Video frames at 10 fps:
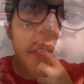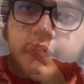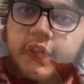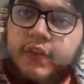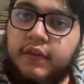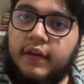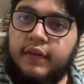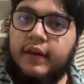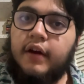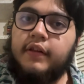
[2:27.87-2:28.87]
This
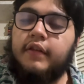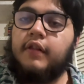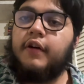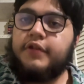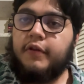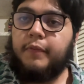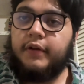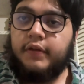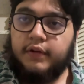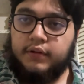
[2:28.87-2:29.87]
is Ireland's largest
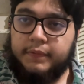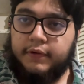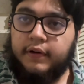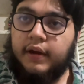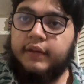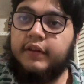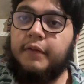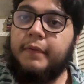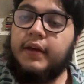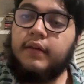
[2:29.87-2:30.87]
bronze sculpture, and it
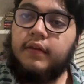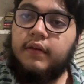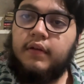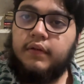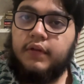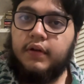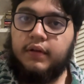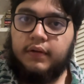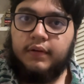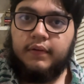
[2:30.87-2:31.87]
depicts the